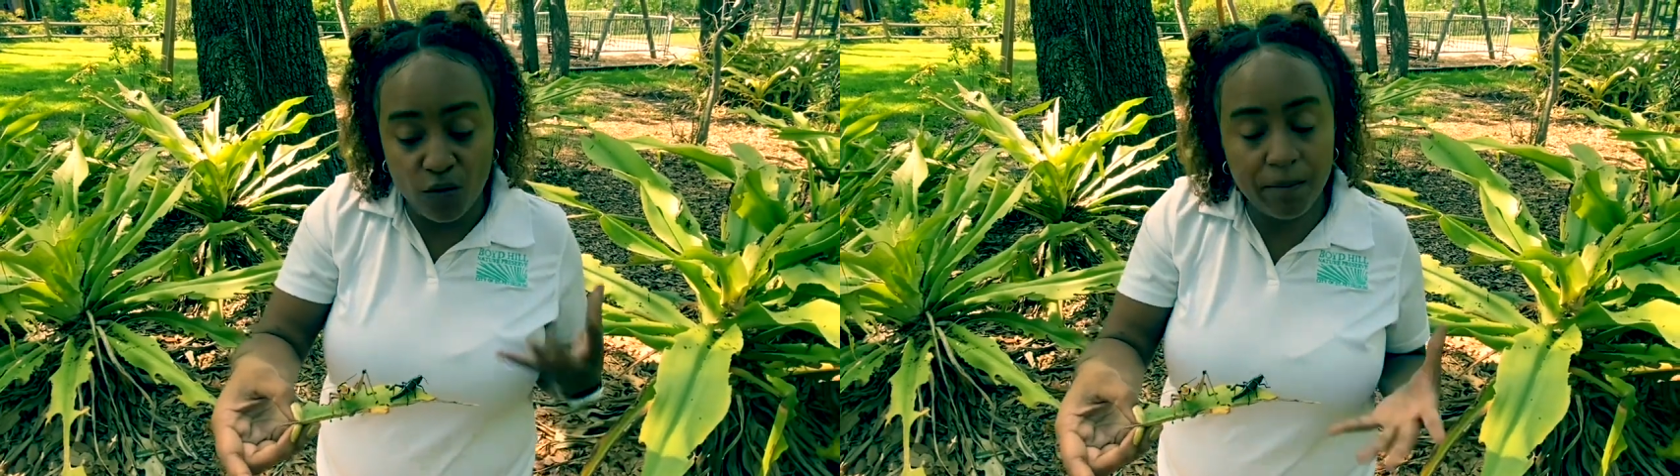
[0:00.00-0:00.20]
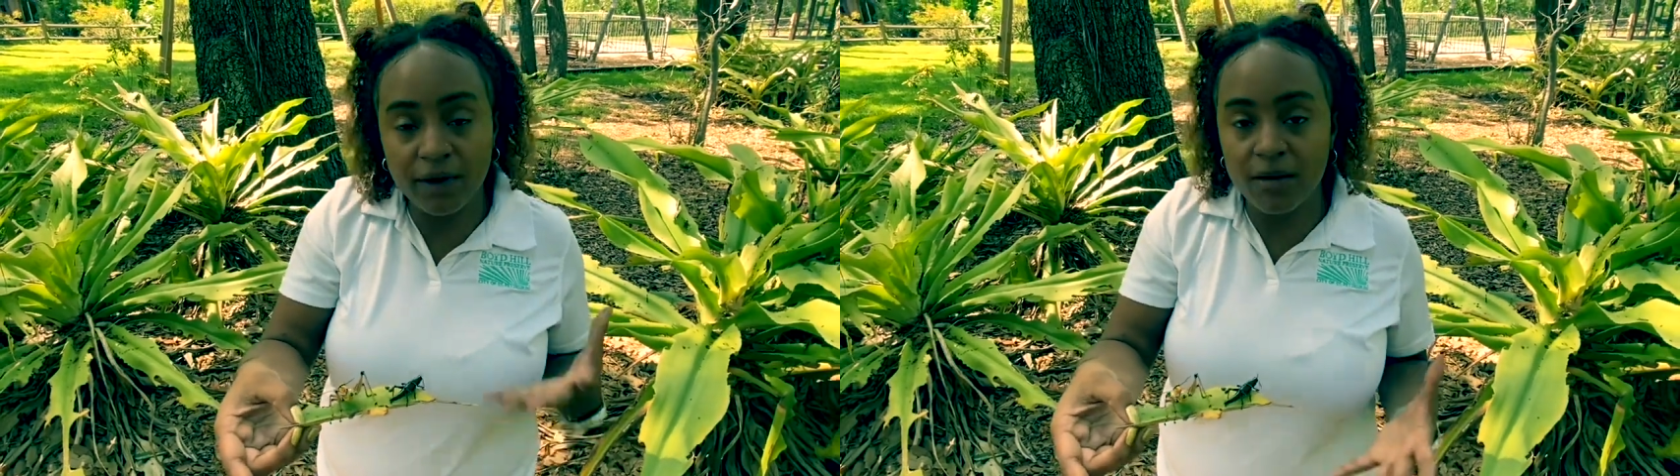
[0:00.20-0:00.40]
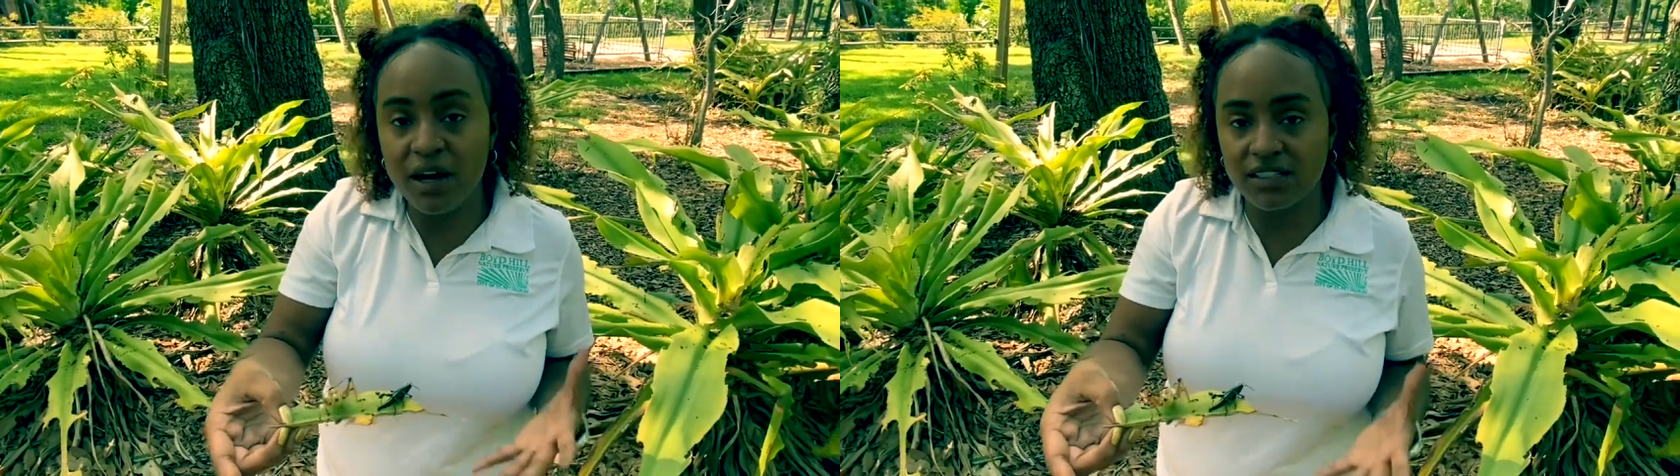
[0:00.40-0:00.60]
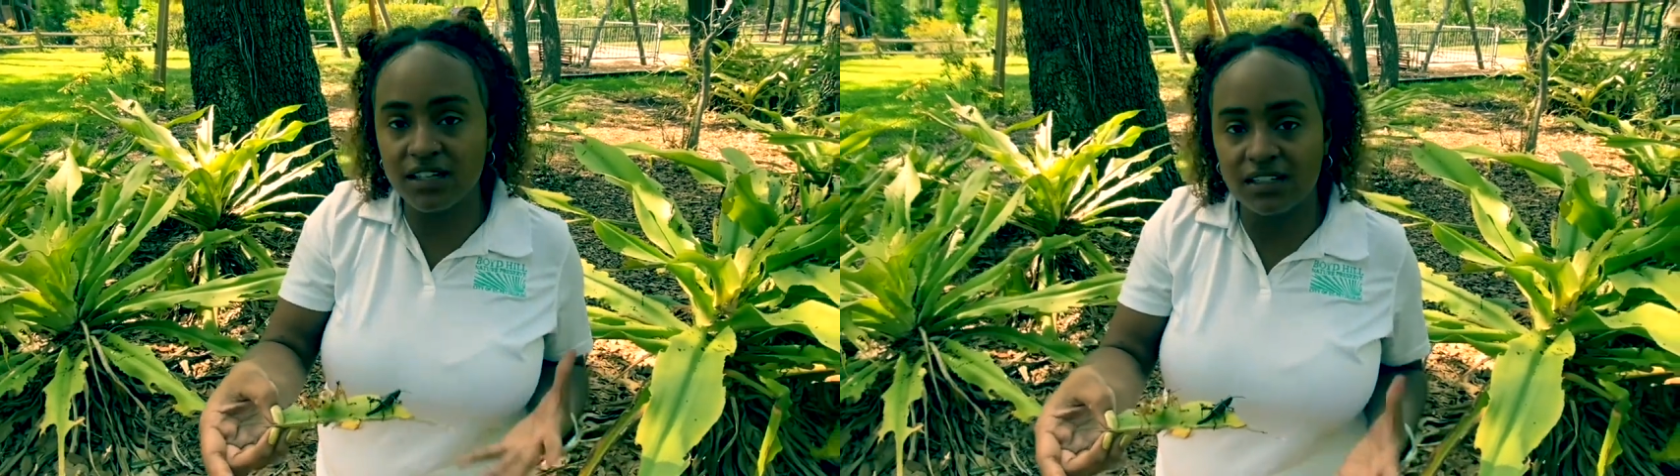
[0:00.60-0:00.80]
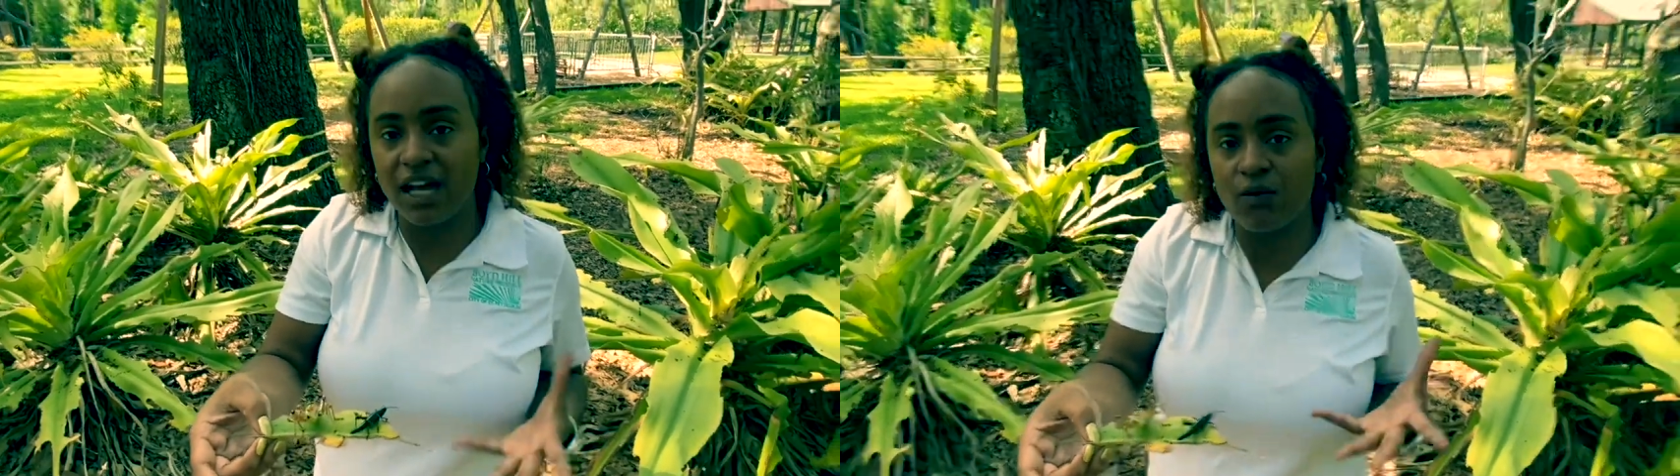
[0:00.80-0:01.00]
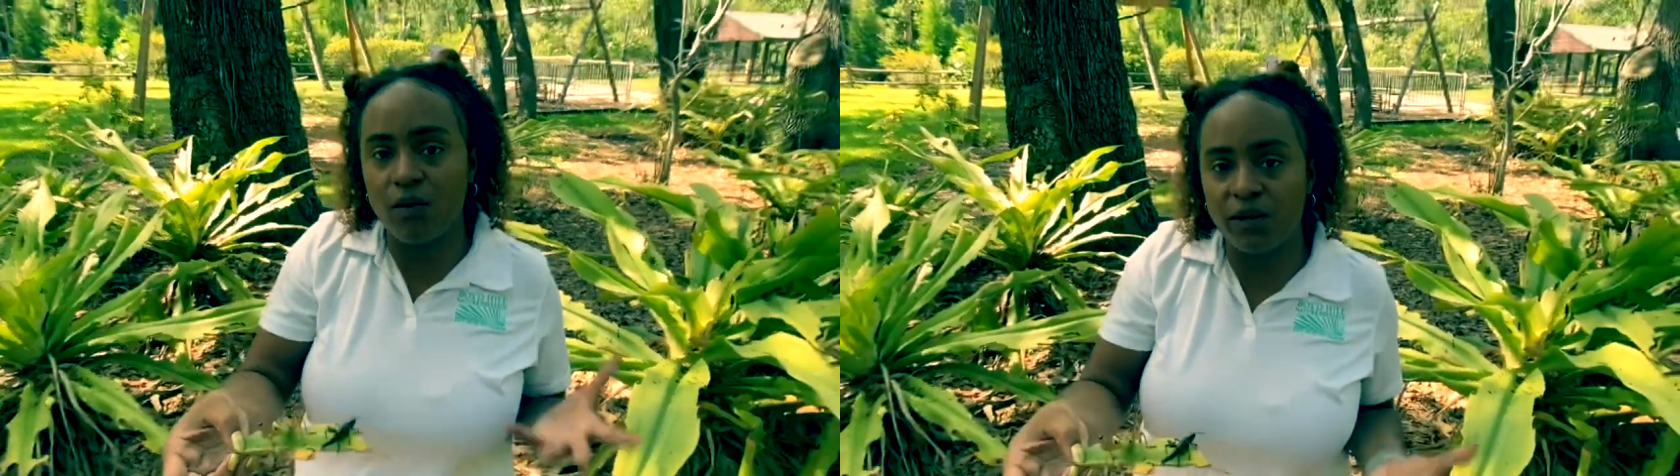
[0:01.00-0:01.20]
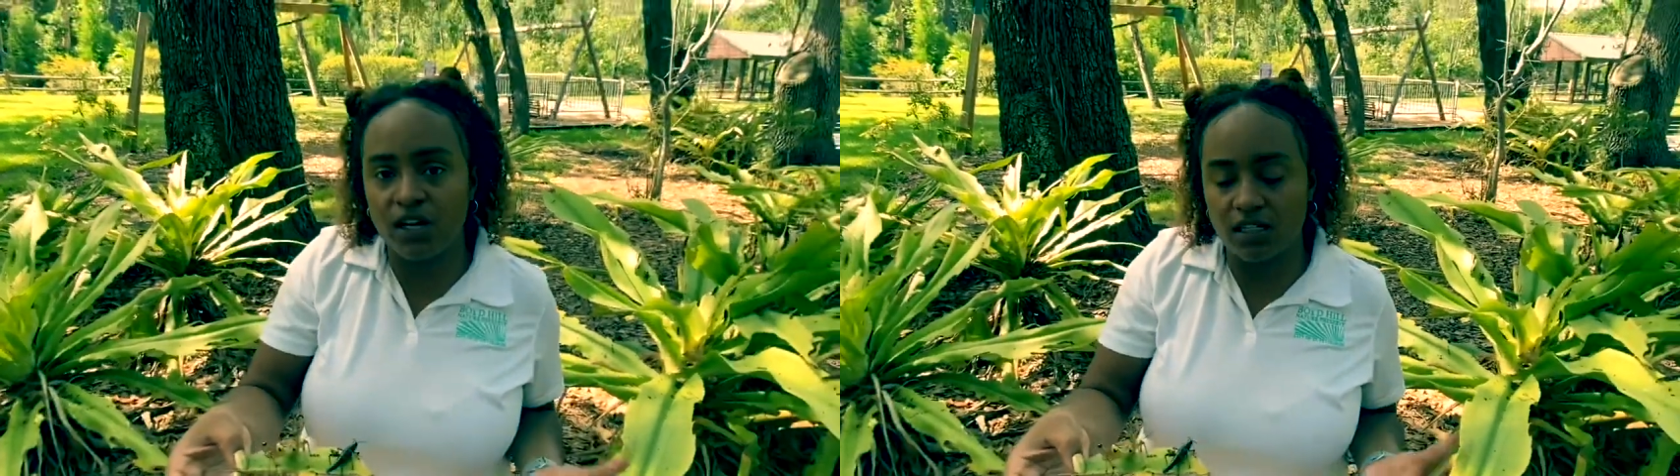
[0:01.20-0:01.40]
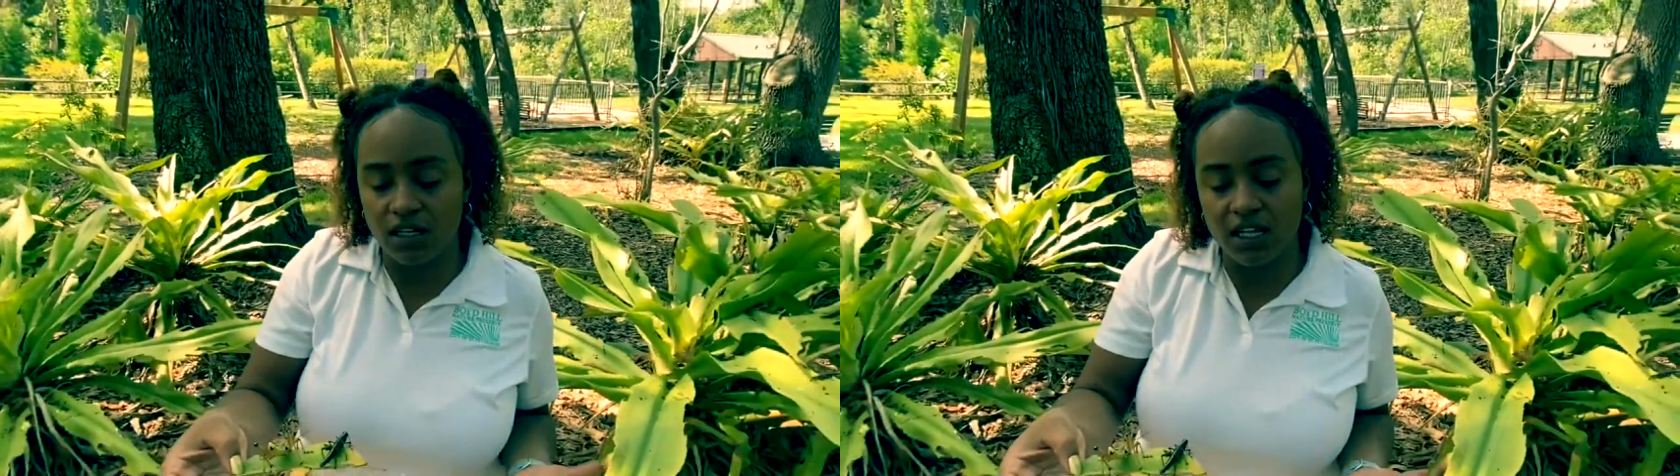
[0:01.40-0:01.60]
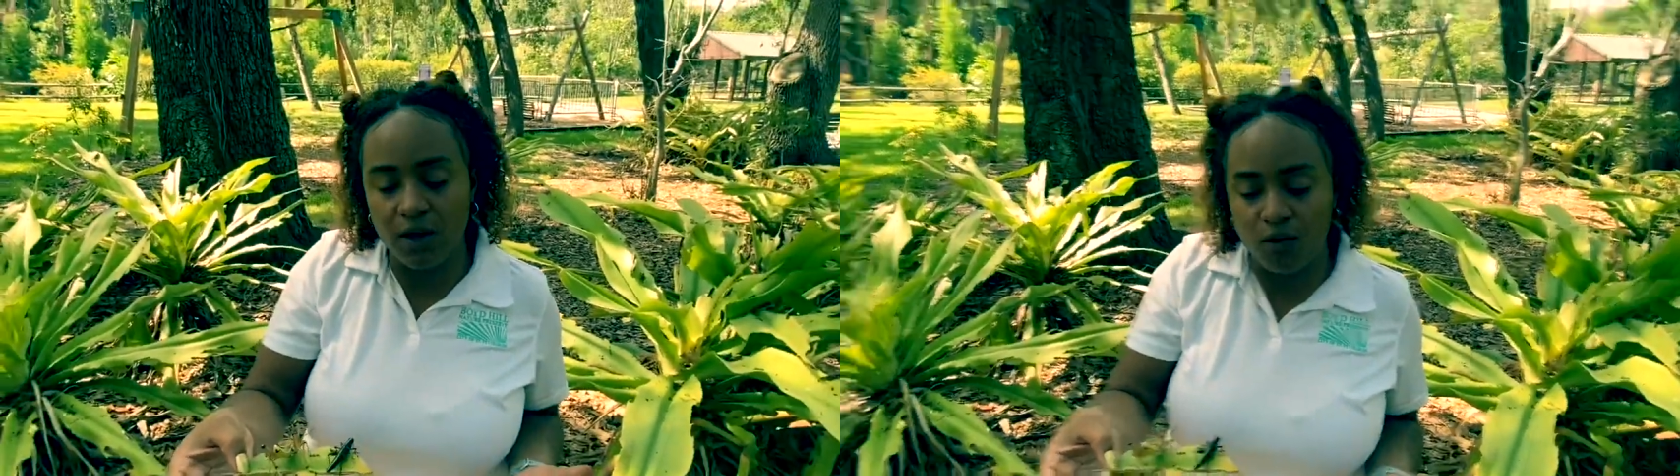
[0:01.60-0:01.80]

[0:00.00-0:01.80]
we pretty much look like what we're gonna look like